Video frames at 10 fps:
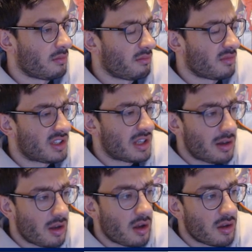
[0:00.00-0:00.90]

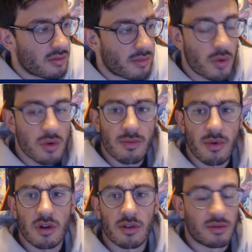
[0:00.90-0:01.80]
Still on
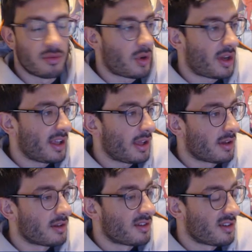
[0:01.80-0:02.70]
Ogerpon. Why?
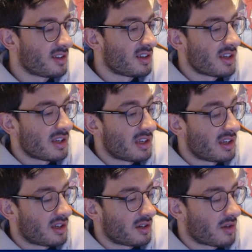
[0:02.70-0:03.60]

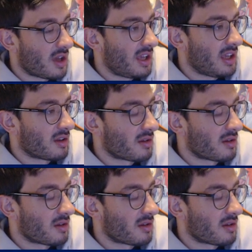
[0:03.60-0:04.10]
Okay.